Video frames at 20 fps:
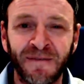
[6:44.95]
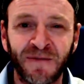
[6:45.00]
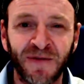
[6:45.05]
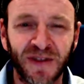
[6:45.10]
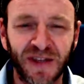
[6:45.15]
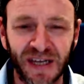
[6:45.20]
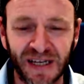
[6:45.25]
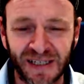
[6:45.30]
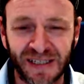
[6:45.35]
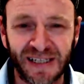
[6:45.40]

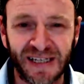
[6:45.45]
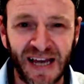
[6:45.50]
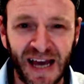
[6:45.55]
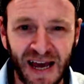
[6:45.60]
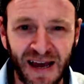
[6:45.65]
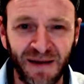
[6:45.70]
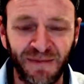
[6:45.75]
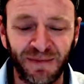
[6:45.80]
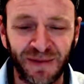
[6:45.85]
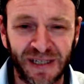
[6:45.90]
the
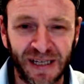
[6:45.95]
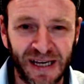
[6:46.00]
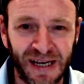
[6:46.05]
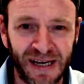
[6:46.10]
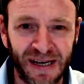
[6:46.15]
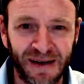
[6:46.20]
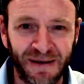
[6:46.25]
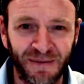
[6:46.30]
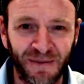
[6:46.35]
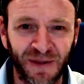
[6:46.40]
same
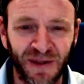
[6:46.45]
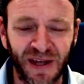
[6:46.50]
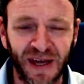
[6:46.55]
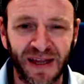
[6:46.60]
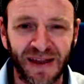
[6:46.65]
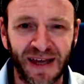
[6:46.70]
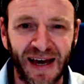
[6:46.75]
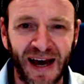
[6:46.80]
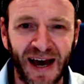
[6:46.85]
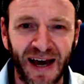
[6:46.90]
team
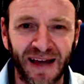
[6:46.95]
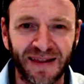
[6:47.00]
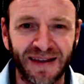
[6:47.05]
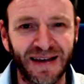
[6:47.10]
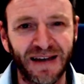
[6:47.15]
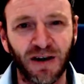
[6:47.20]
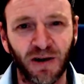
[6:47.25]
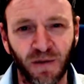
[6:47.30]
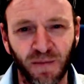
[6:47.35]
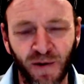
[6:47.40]
that they had the
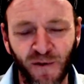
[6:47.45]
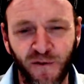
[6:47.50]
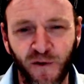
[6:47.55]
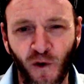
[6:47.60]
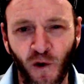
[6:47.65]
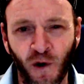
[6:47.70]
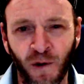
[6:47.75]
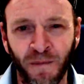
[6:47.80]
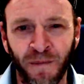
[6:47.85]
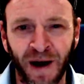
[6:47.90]
year
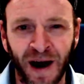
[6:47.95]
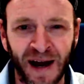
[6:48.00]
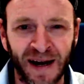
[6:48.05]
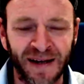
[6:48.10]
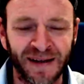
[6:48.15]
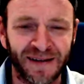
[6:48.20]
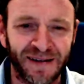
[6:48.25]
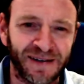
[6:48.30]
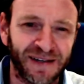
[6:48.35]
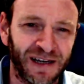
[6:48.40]
before,
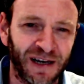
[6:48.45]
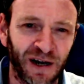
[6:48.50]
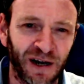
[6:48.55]
minus,